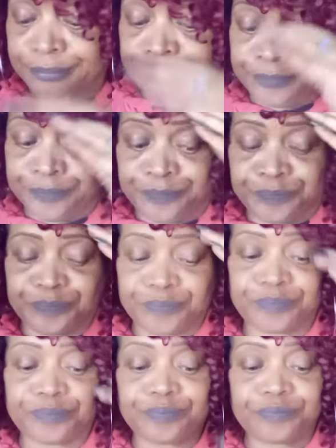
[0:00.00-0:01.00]
Mm.
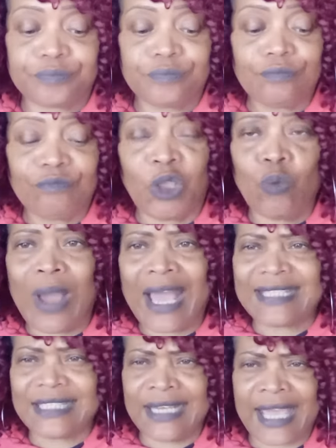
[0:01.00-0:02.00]
Why
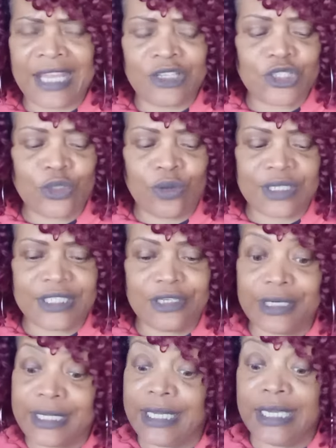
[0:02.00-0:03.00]
is the Nine of Swords here
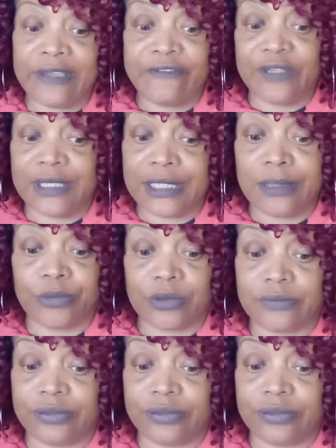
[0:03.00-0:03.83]
again for Libra?